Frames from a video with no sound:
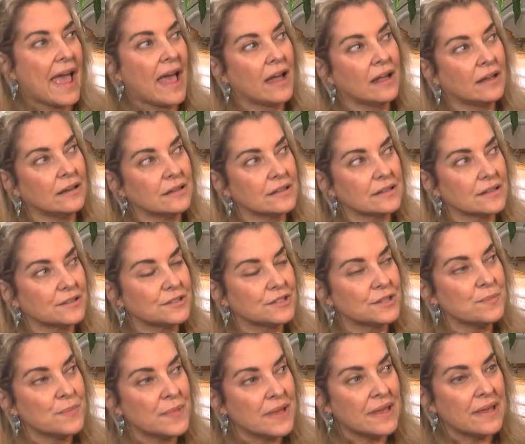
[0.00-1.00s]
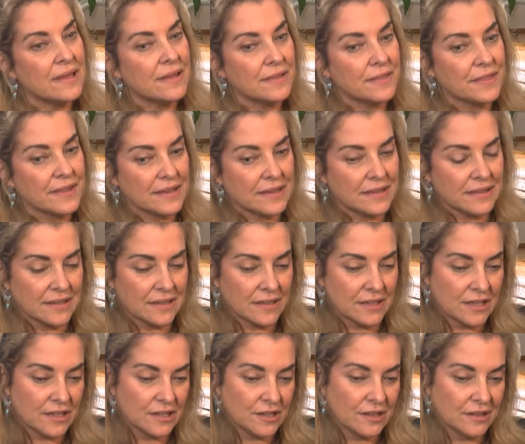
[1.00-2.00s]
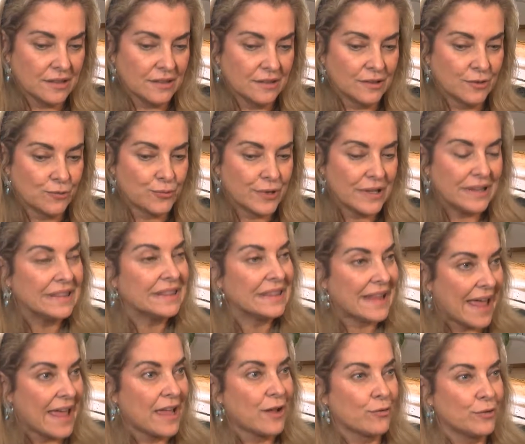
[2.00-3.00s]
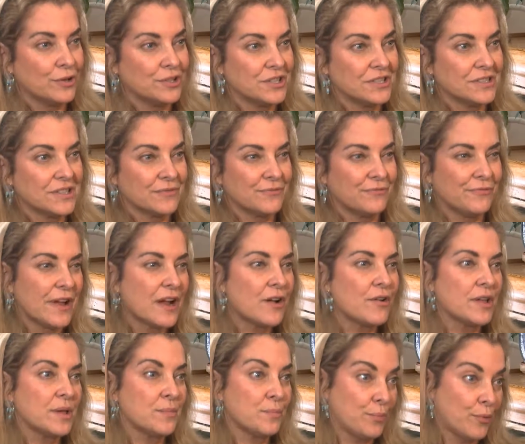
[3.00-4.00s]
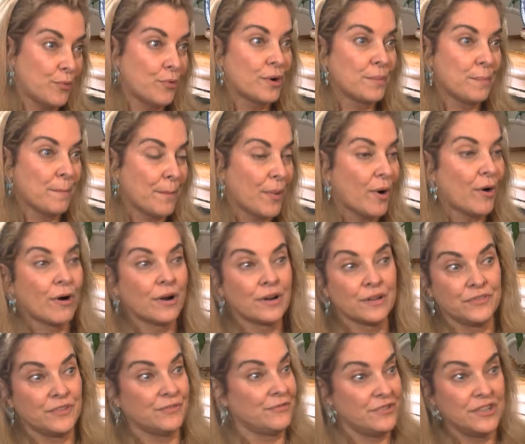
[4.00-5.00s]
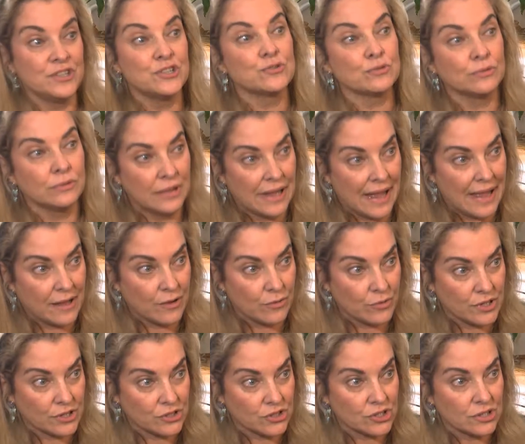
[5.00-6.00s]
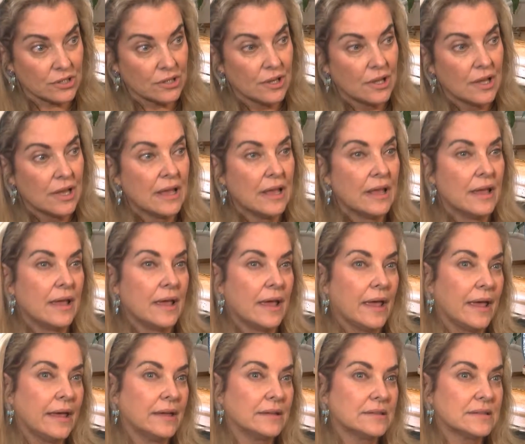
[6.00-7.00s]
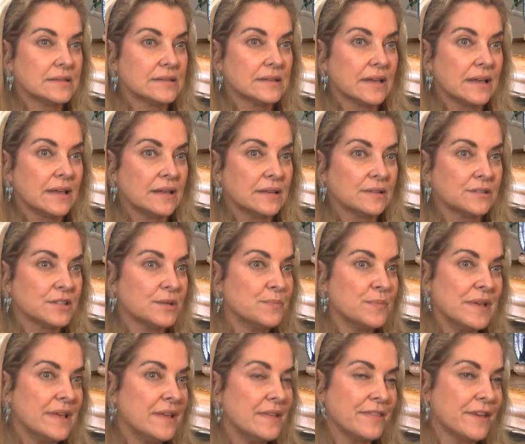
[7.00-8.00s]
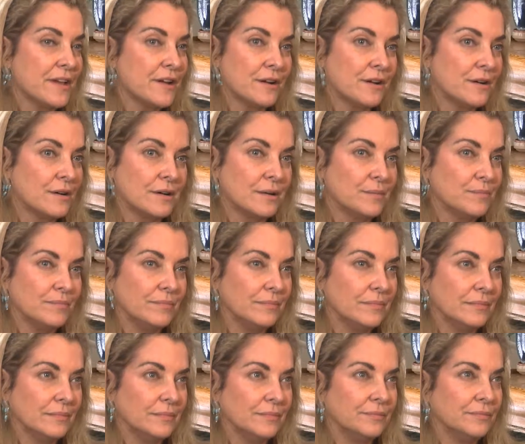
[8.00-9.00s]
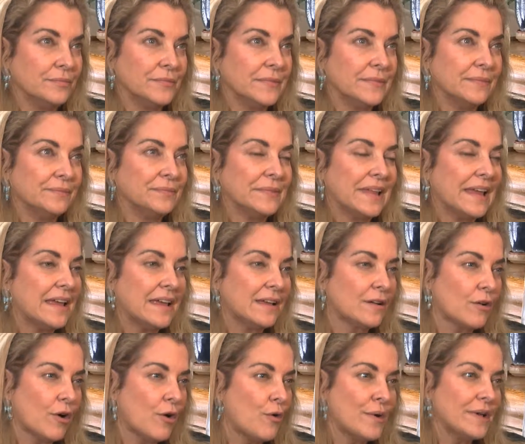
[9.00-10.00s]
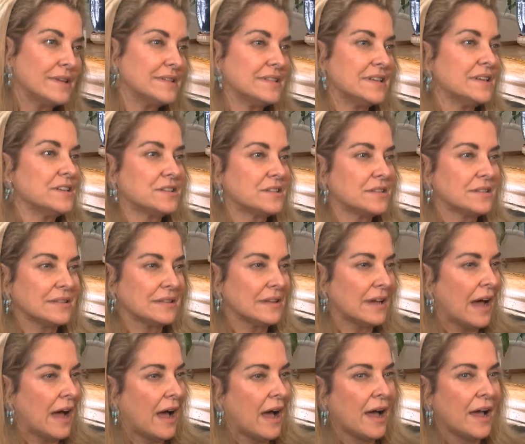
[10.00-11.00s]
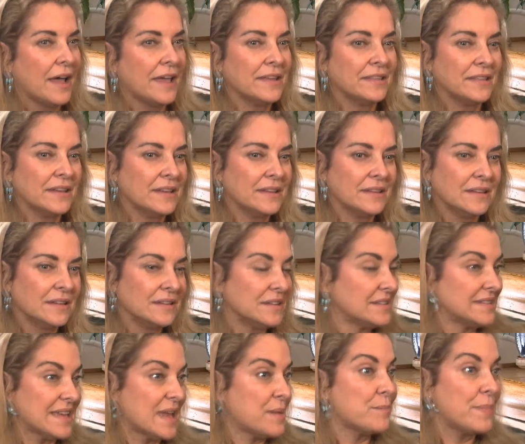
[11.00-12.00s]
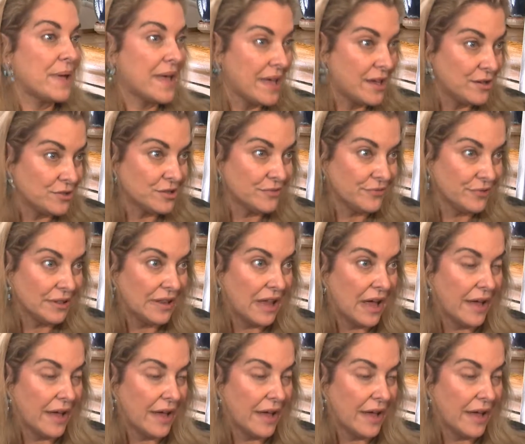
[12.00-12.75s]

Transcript: and to me the written language is a very important part of the visual language. To me they coexist in the same page, if you